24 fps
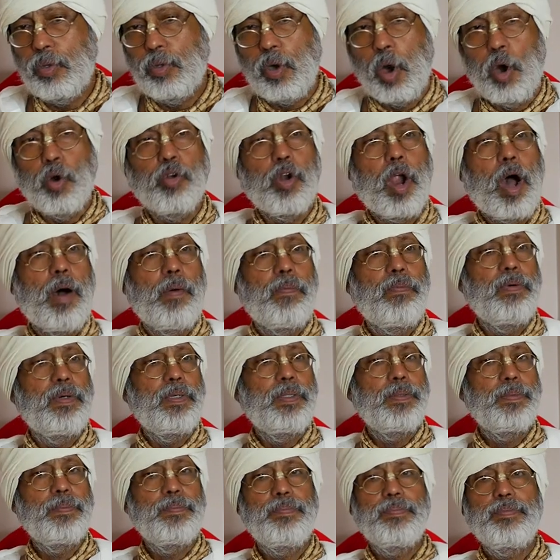Kaurav.
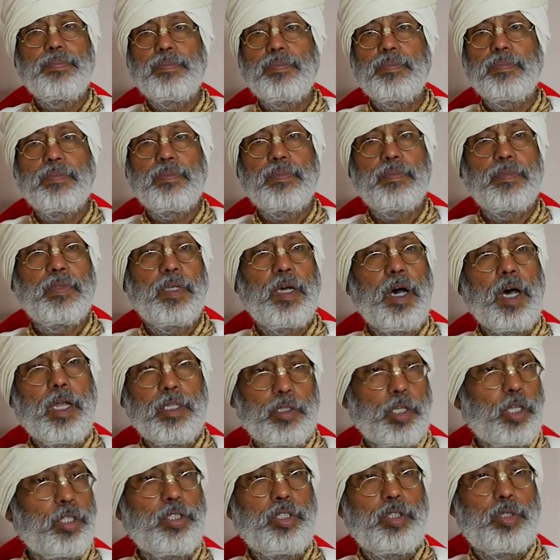On
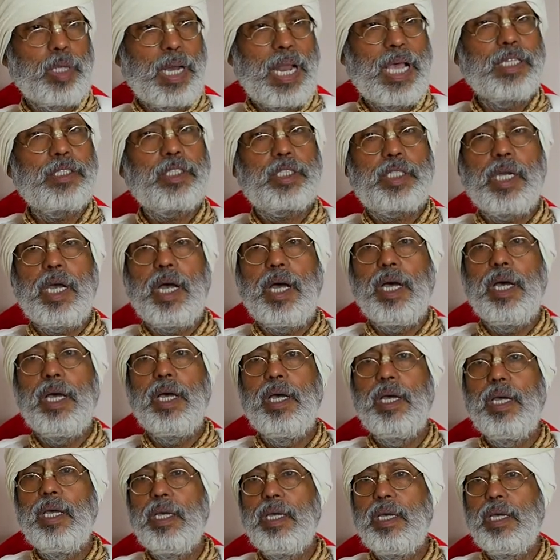the Dhritarashtra,
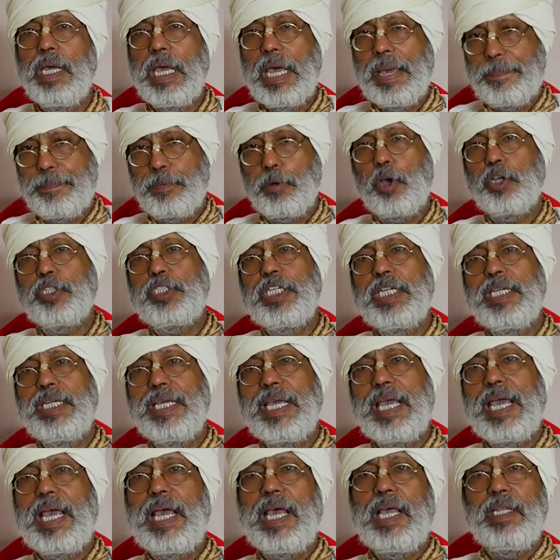approaching
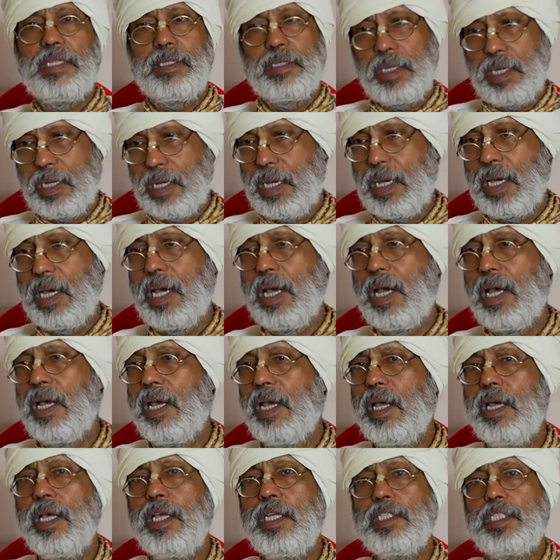and uh,
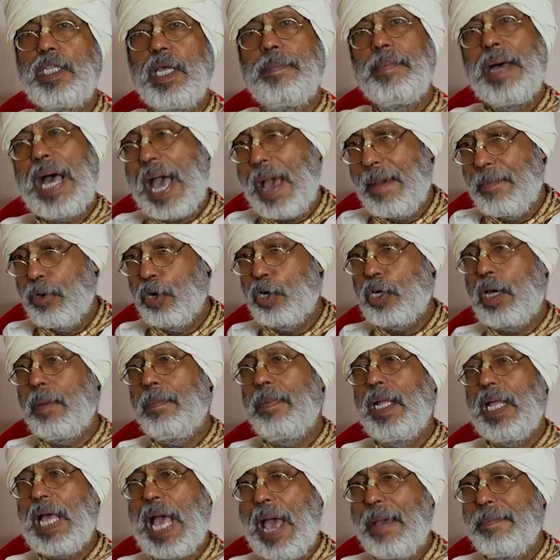some
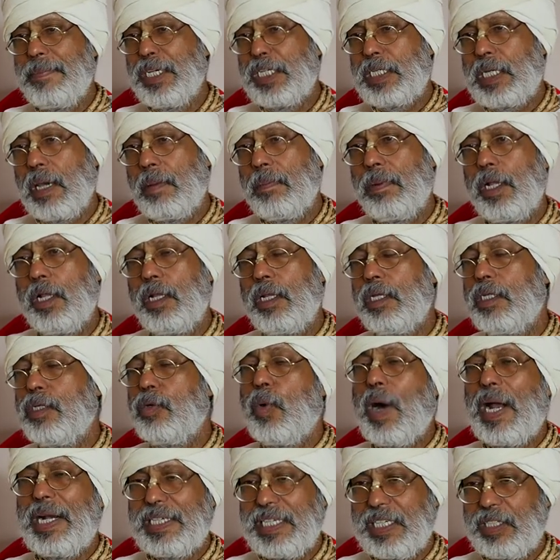amicable, amicable, he
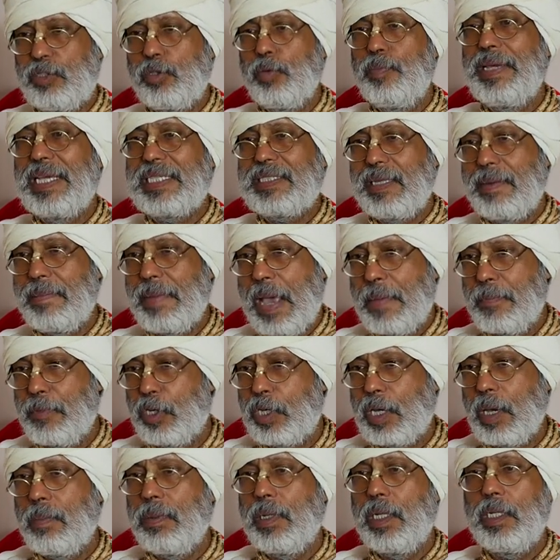wanted to make some
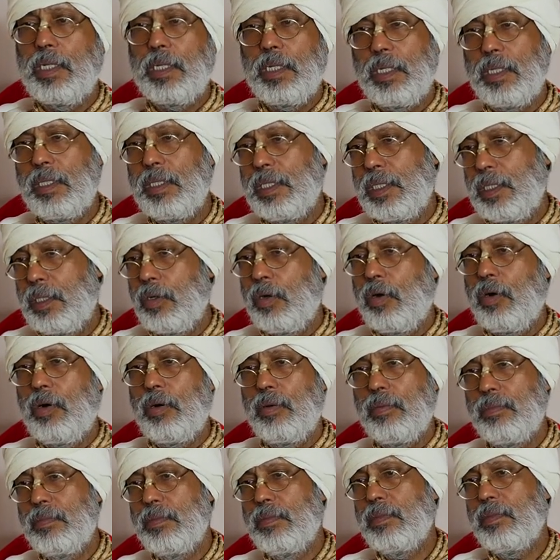amicable, you
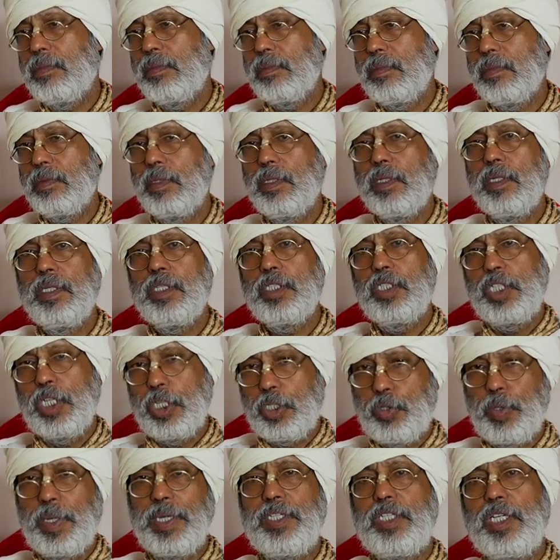know,
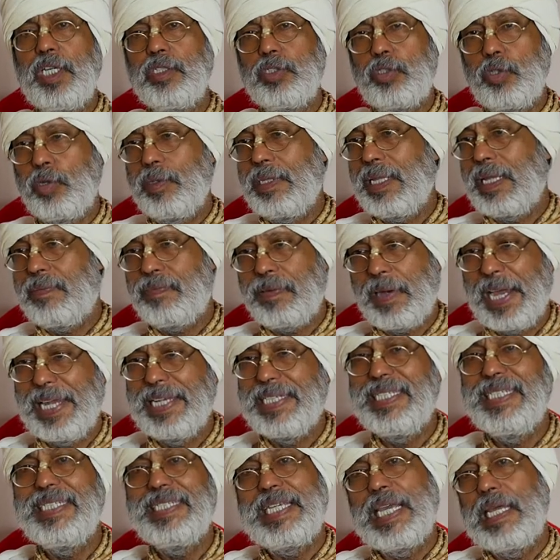situation so that
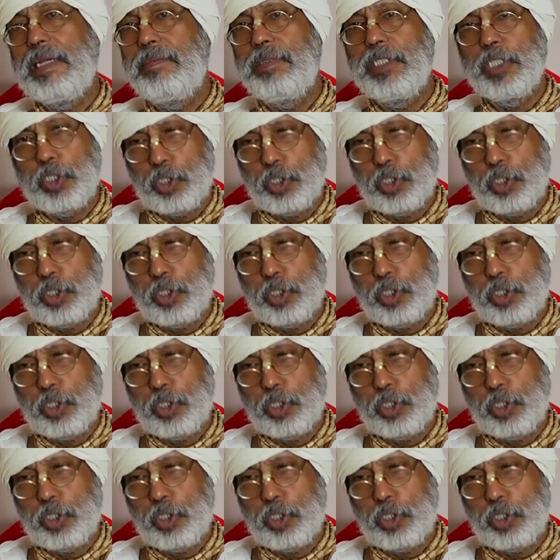fighting can be